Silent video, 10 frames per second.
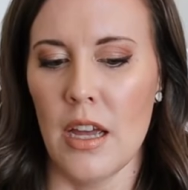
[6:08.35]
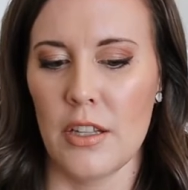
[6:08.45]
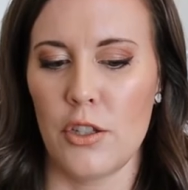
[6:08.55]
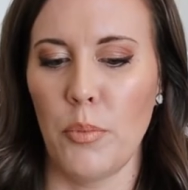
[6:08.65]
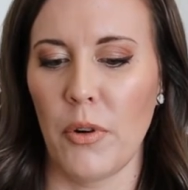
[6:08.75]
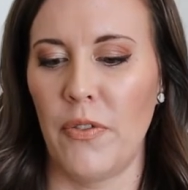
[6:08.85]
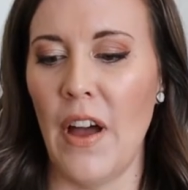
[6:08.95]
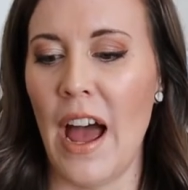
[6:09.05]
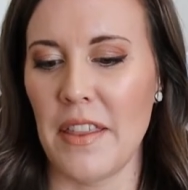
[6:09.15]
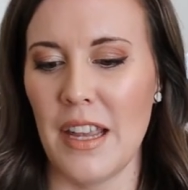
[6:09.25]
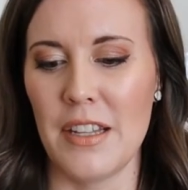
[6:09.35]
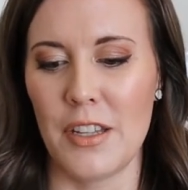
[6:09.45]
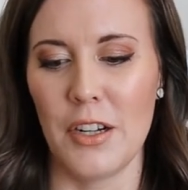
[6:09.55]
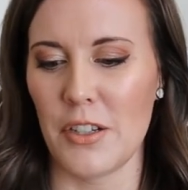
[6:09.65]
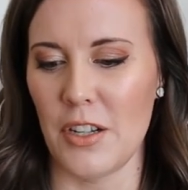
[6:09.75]
super fat.
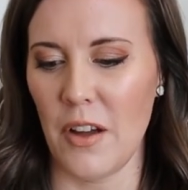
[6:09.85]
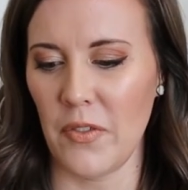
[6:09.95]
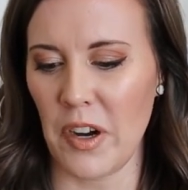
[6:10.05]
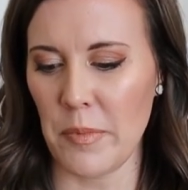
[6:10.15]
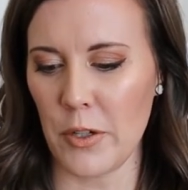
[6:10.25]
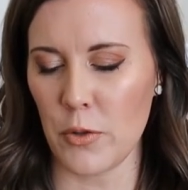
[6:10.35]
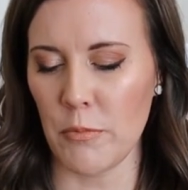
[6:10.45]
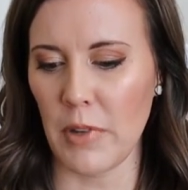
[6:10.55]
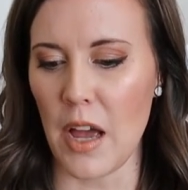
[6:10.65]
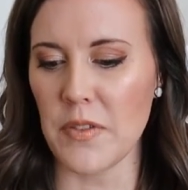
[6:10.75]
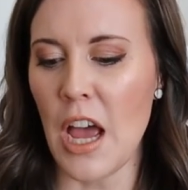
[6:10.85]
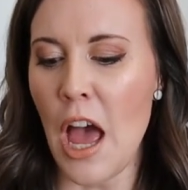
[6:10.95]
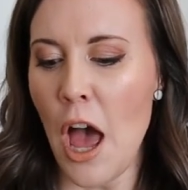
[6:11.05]
There's not very much room left.